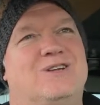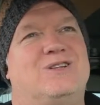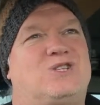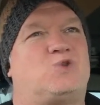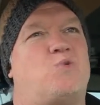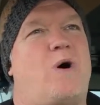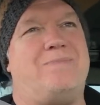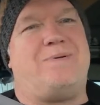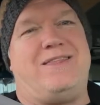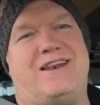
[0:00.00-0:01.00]

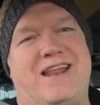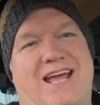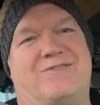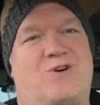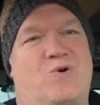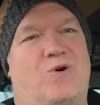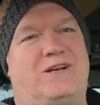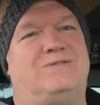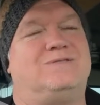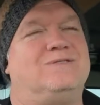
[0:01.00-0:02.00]
Swipe in the native
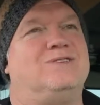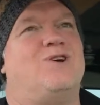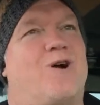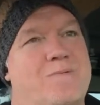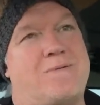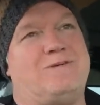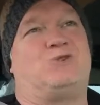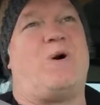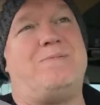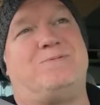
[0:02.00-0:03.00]
coin. Or maybe
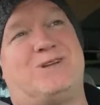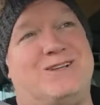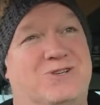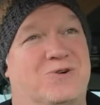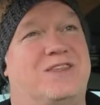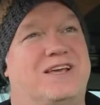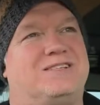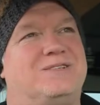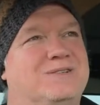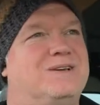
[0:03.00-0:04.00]
Swipe starts doing
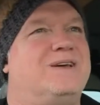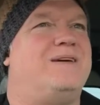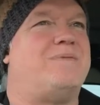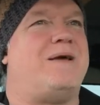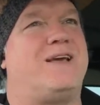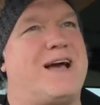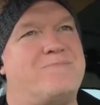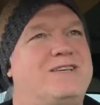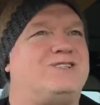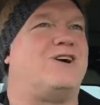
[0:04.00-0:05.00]
this. Maybe
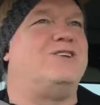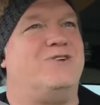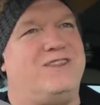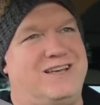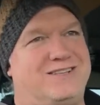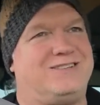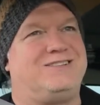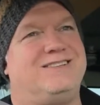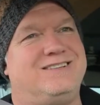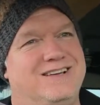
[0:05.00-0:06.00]
companies start doing this.
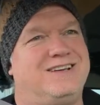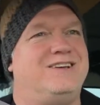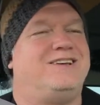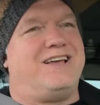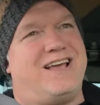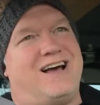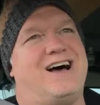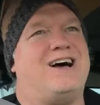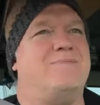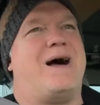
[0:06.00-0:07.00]

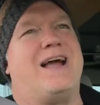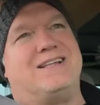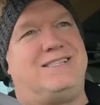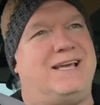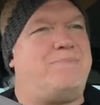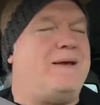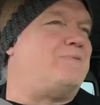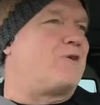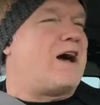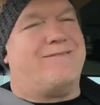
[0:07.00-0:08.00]
I can see
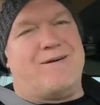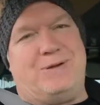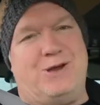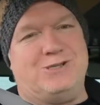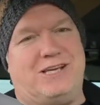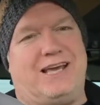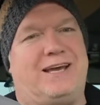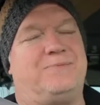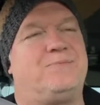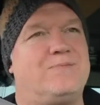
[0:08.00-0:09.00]
people kind of abusing
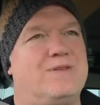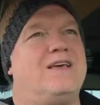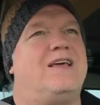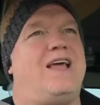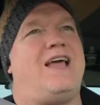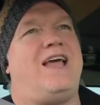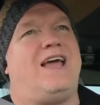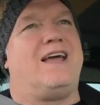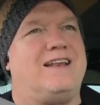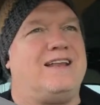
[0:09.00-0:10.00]
it
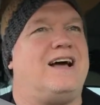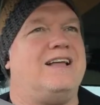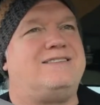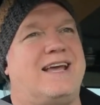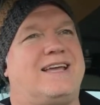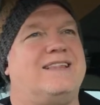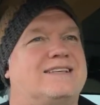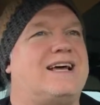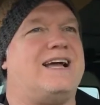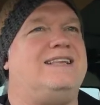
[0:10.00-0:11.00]
and taking
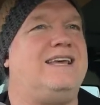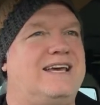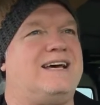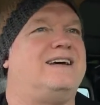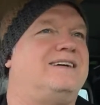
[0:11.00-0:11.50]
this idea